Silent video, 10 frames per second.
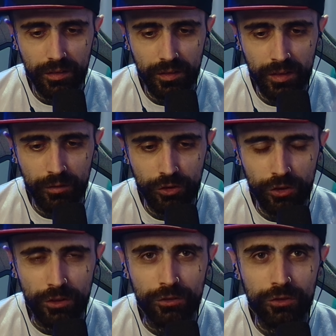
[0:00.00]
give
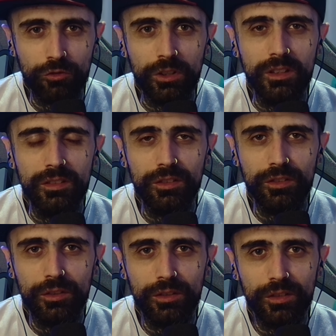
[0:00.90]
certain
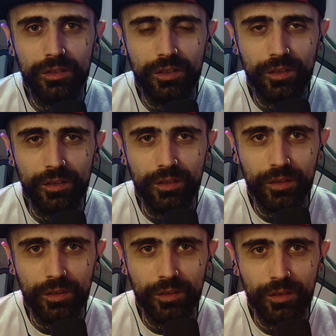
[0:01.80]
strains
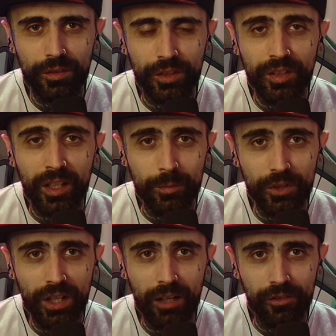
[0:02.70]
the time to
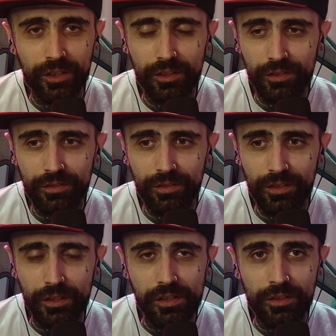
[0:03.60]
have the
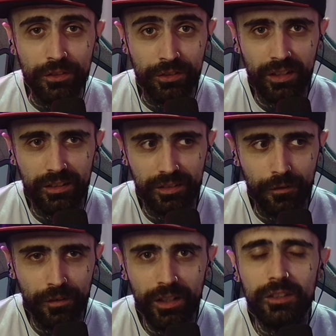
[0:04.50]
desired
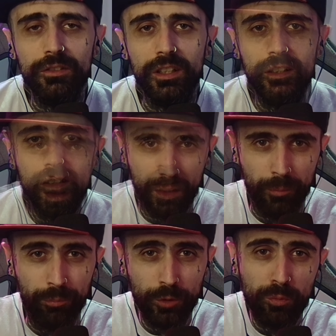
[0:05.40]
effects, right? And
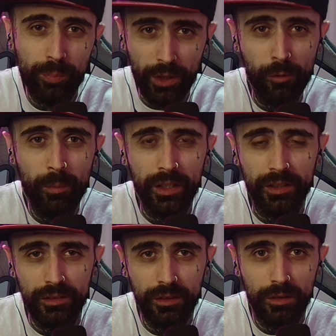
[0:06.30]
just bear in
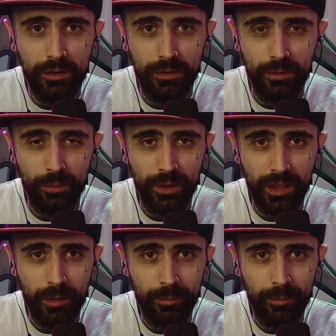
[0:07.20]
mind, when I'm